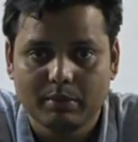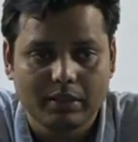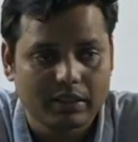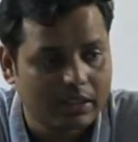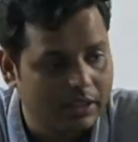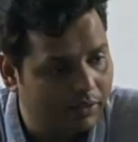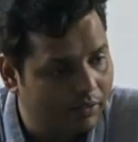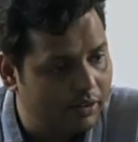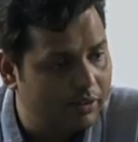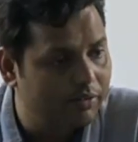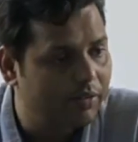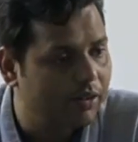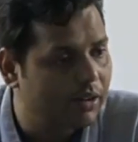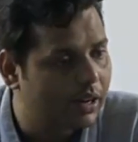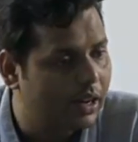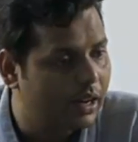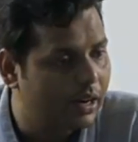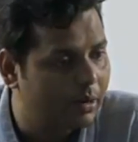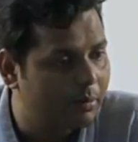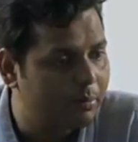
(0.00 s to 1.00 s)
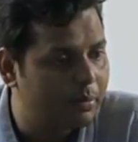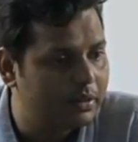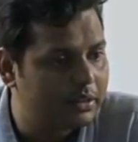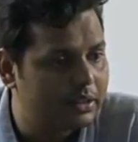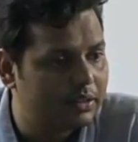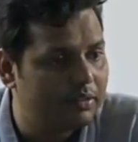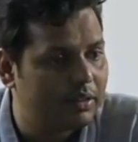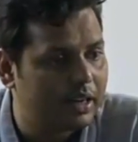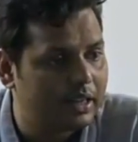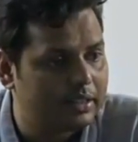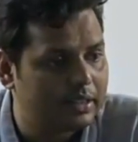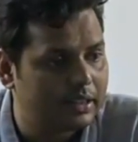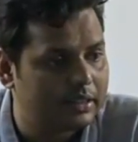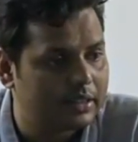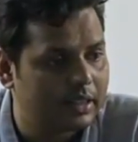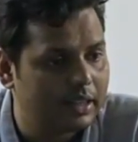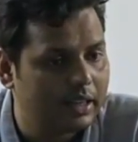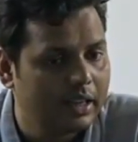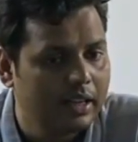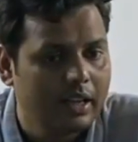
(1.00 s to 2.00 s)
been given for Harappan
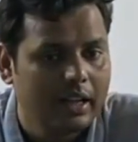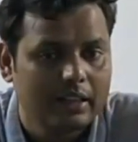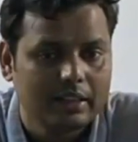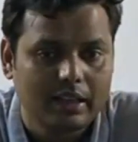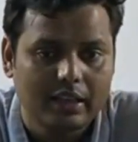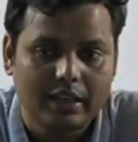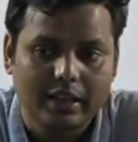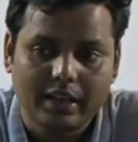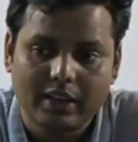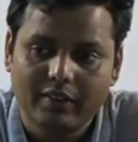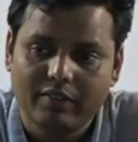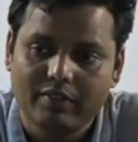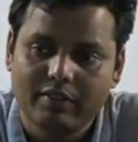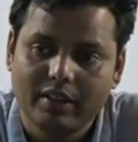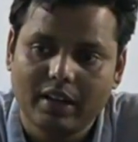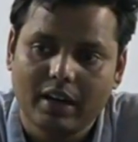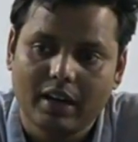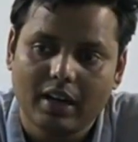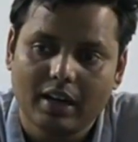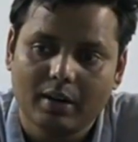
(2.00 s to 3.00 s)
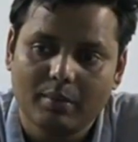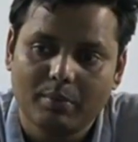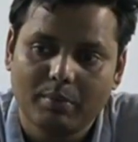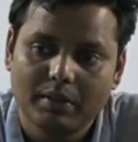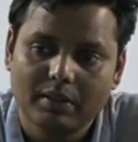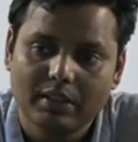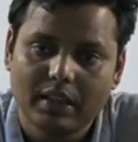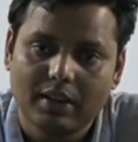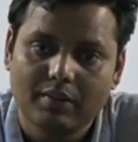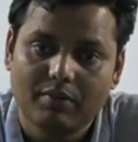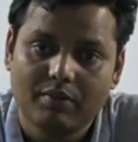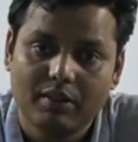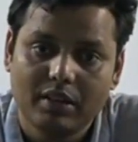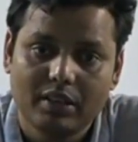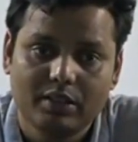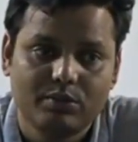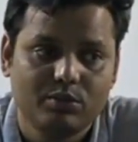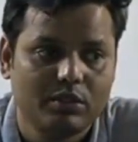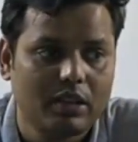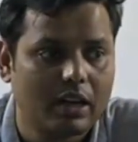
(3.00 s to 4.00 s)
civilization, that if the Harappans have
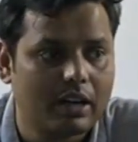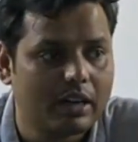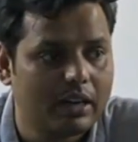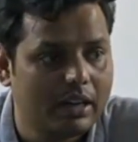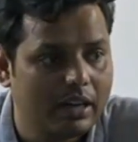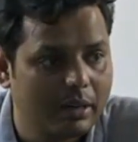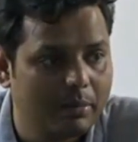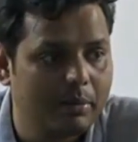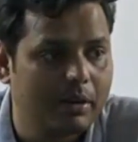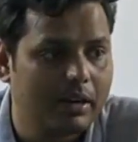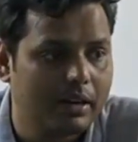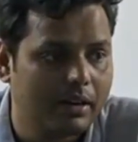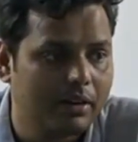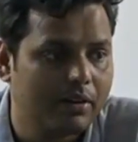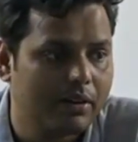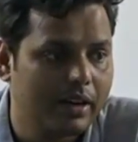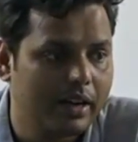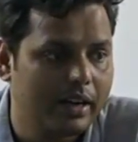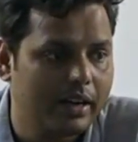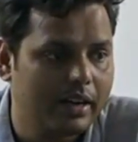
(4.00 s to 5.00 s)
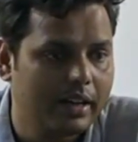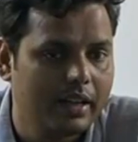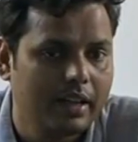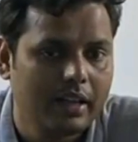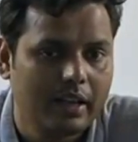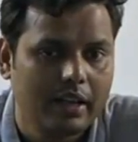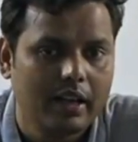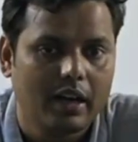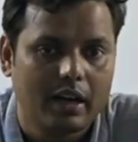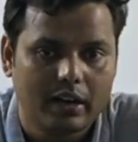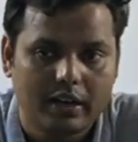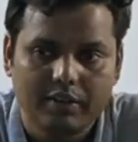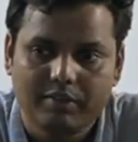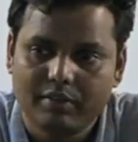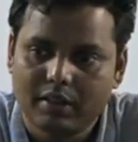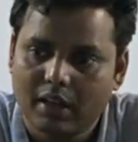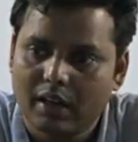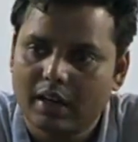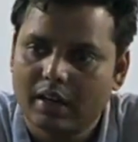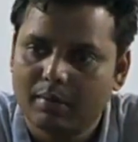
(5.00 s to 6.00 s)
reached to that label, right? If
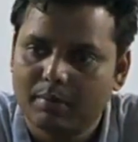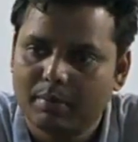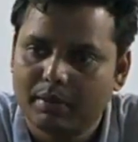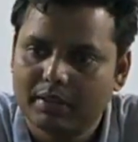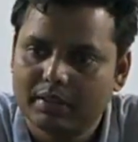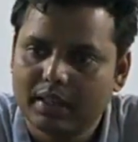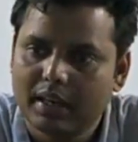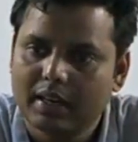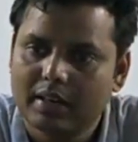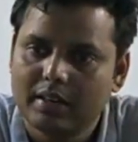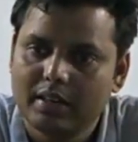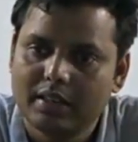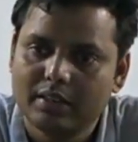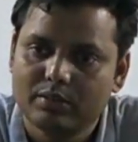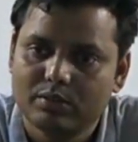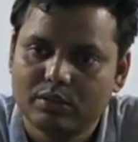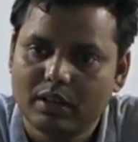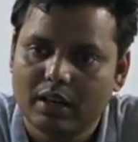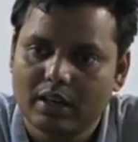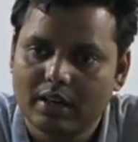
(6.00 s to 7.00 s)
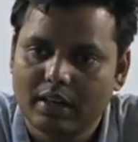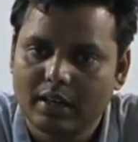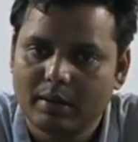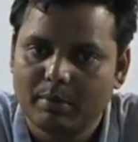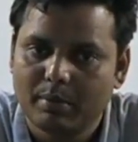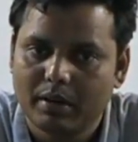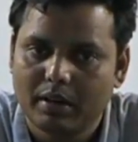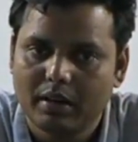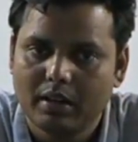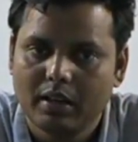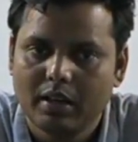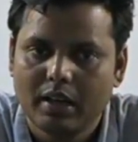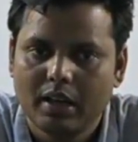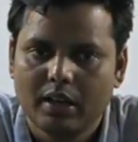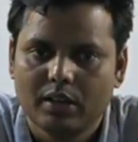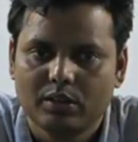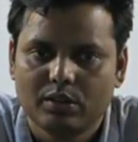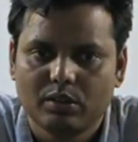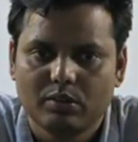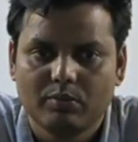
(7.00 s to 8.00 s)
the Harappans had reached to that label
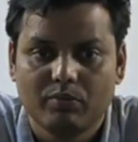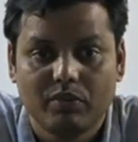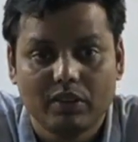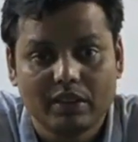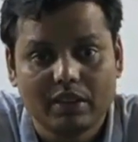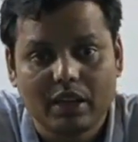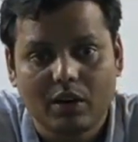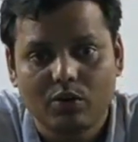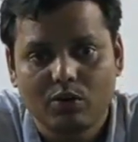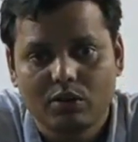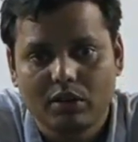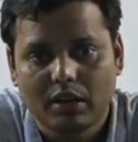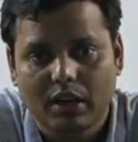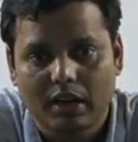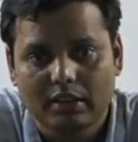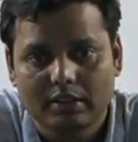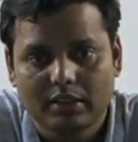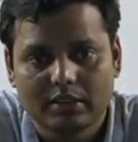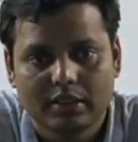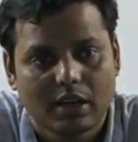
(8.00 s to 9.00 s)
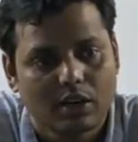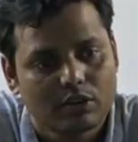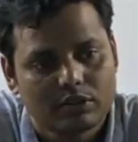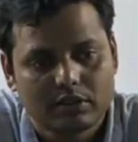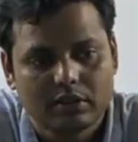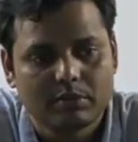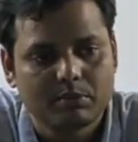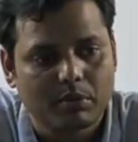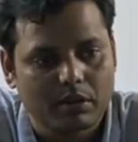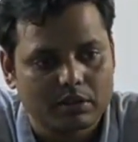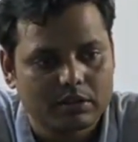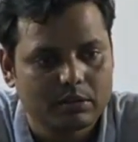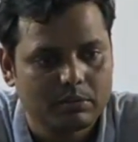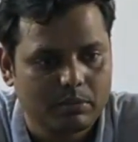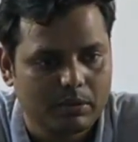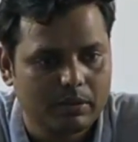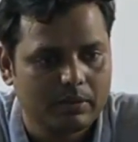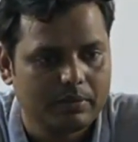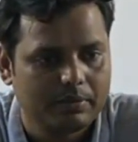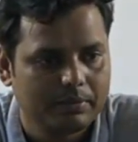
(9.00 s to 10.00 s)
without classes, how is it
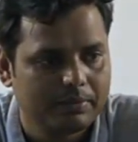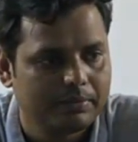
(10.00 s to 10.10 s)
possible,